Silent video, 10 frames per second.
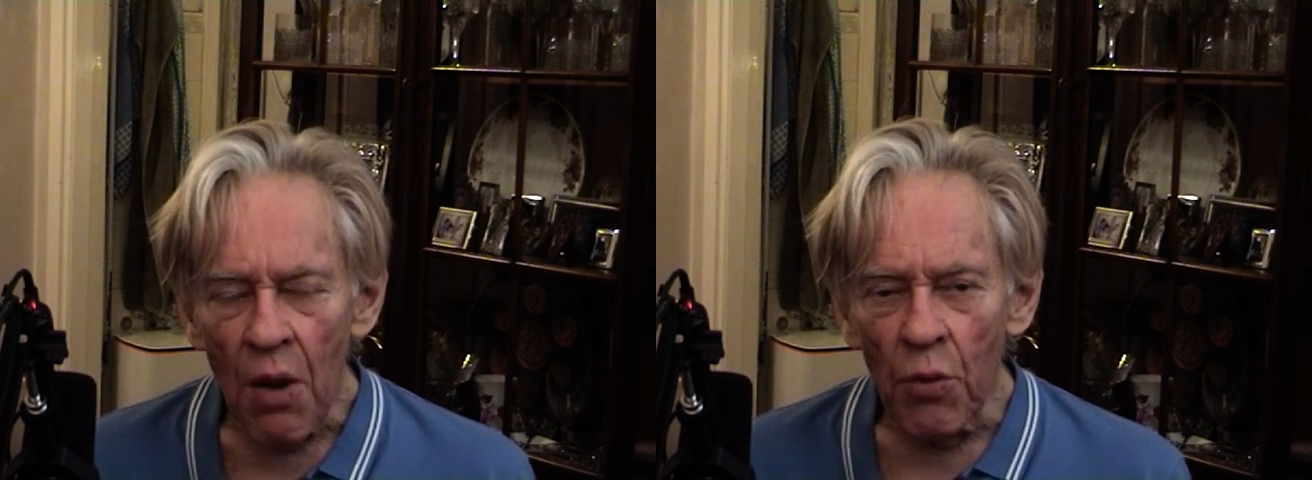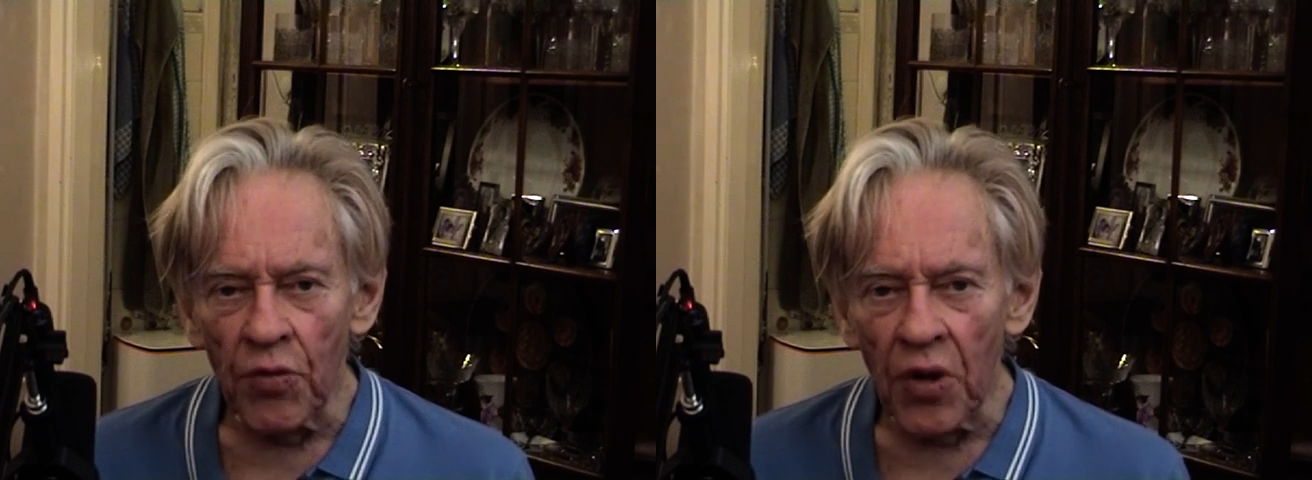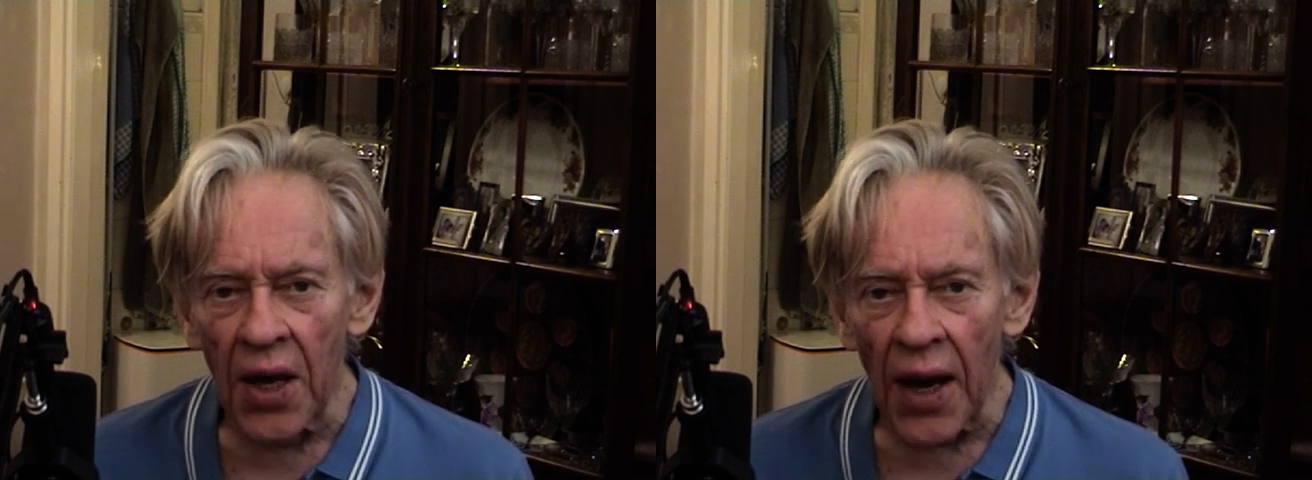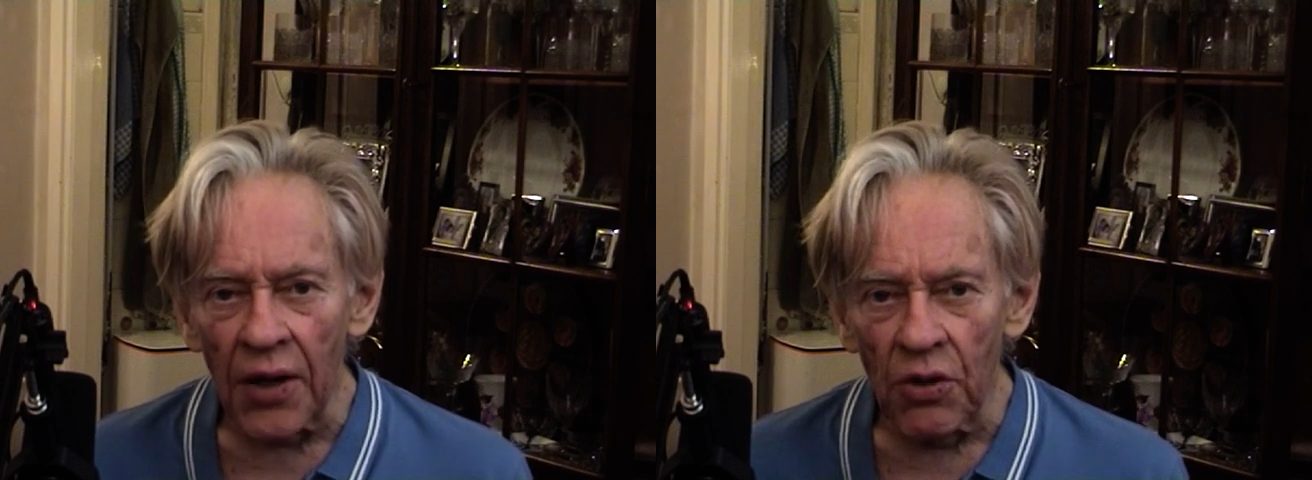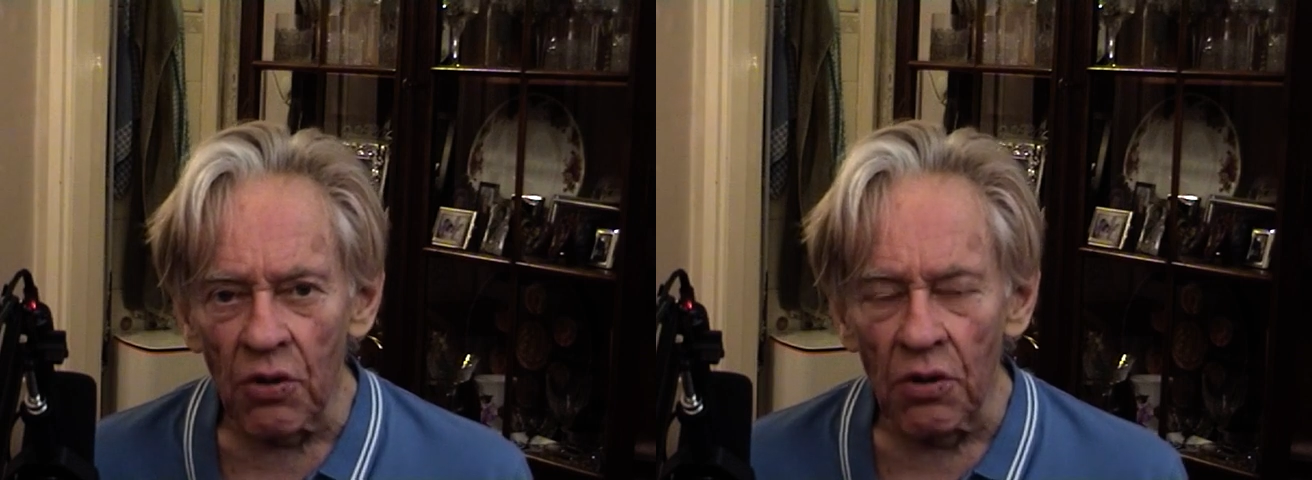but we
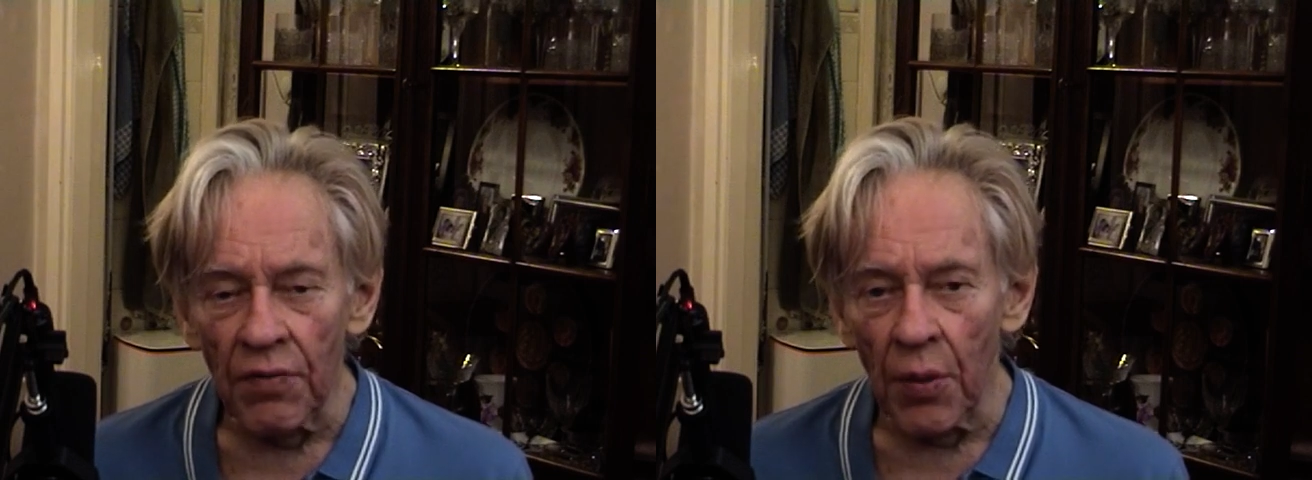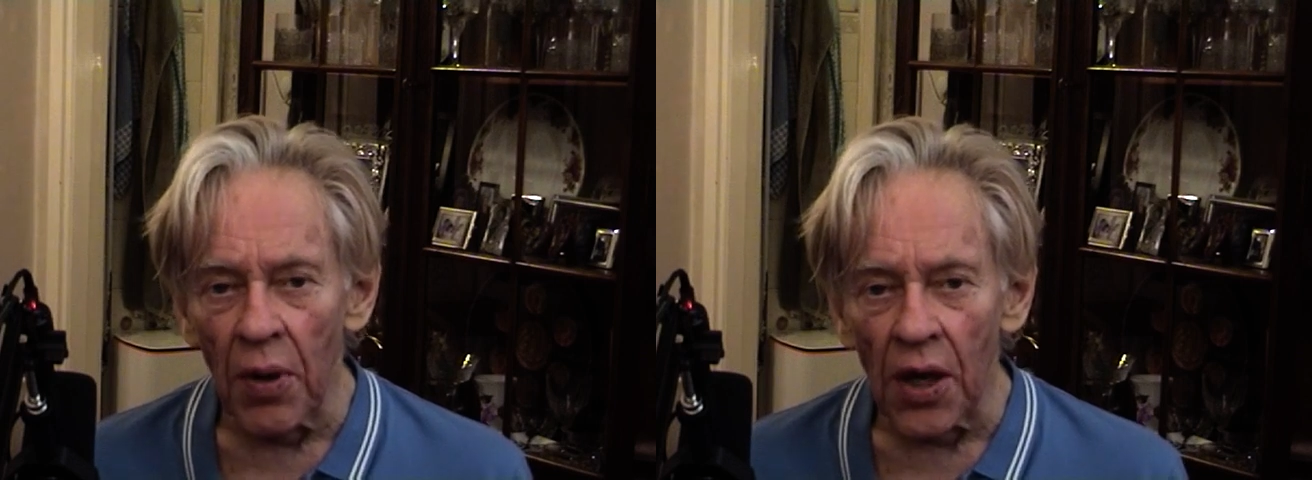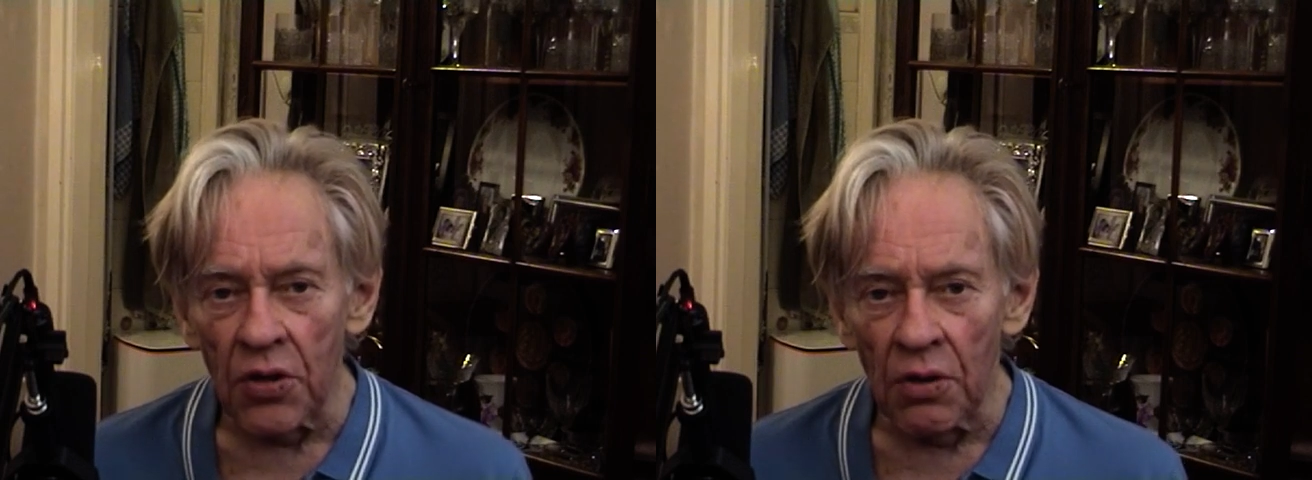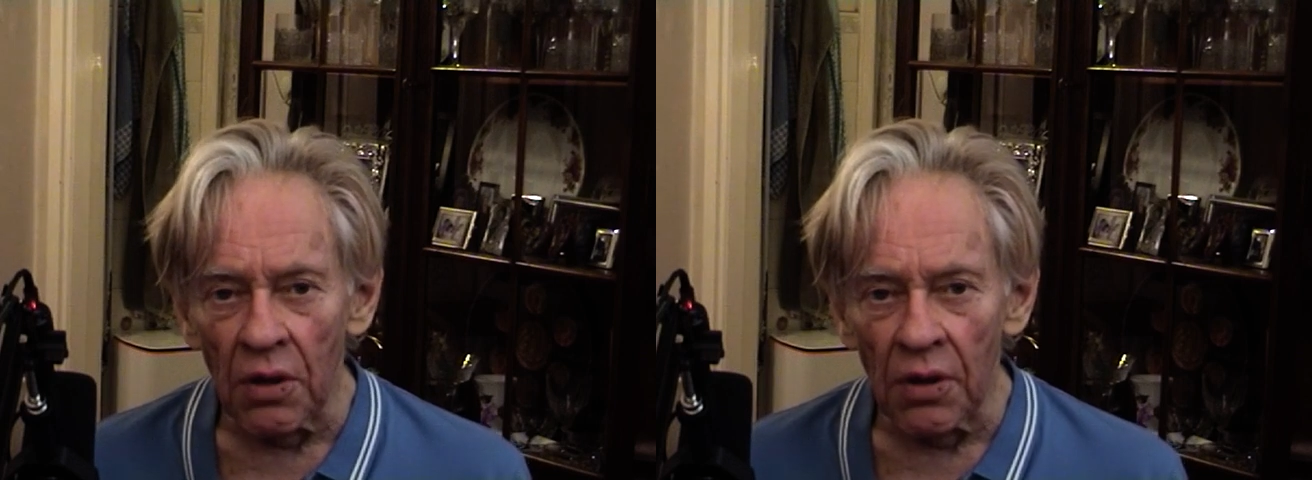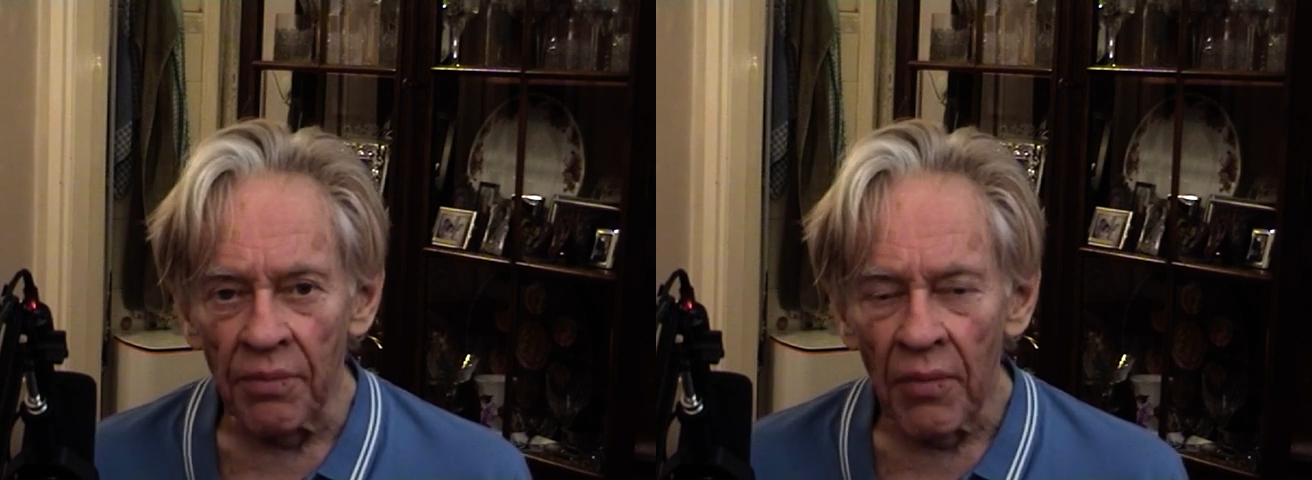carry it on, we pass it
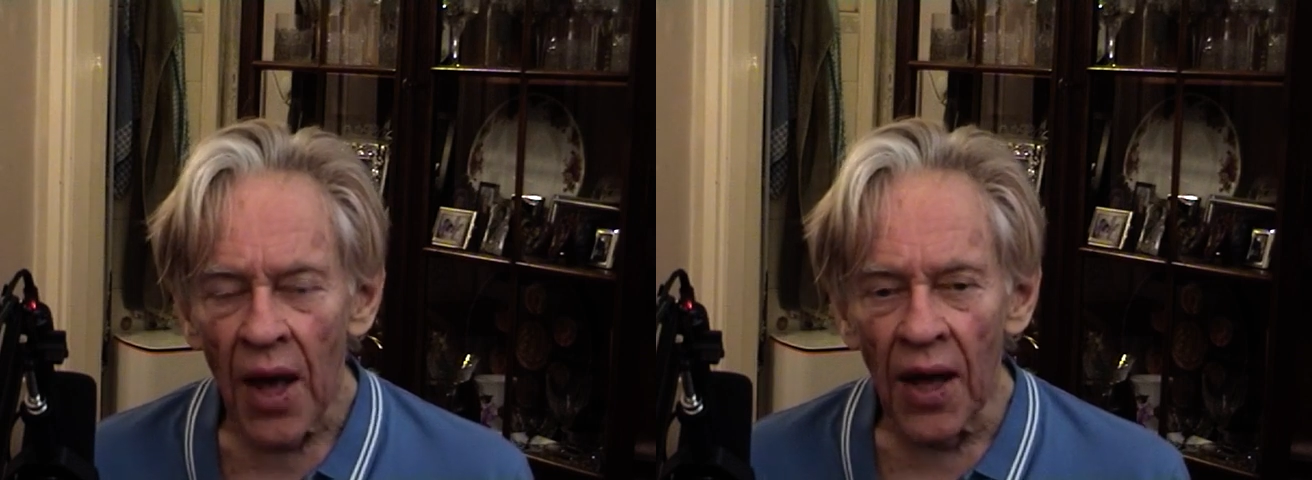on,